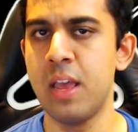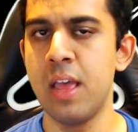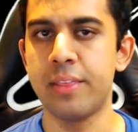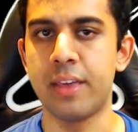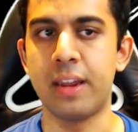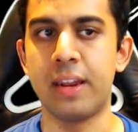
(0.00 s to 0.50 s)

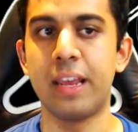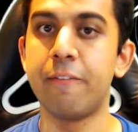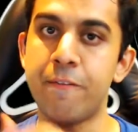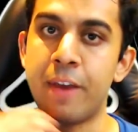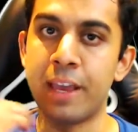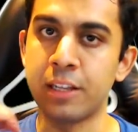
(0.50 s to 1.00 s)
that
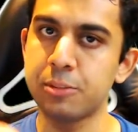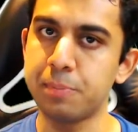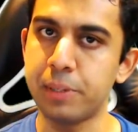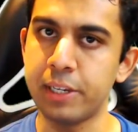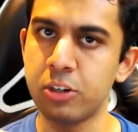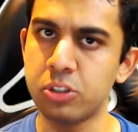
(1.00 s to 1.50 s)
advanced
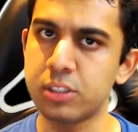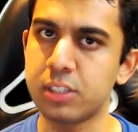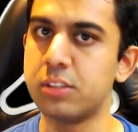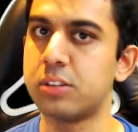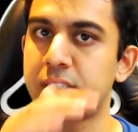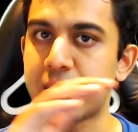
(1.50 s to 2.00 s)
players
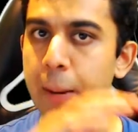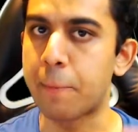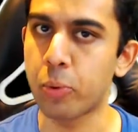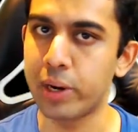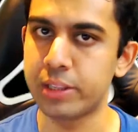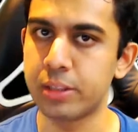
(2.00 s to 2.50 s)
can
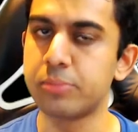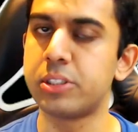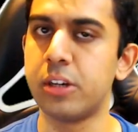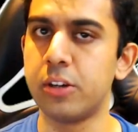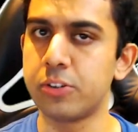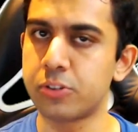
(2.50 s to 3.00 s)
separate
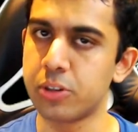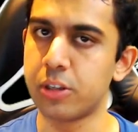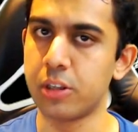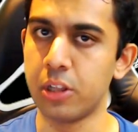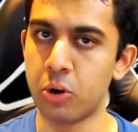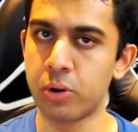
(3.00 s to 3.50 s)
themselves from the
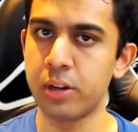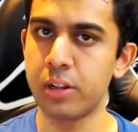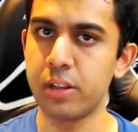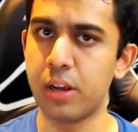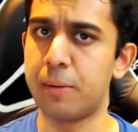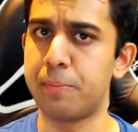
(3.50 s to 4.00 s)
lower
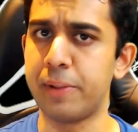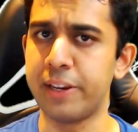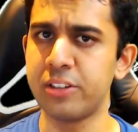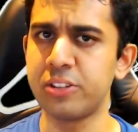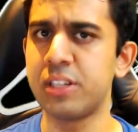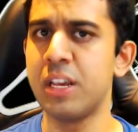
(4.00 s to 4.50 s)
uh,
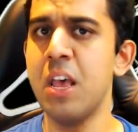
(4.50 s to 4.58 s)
players,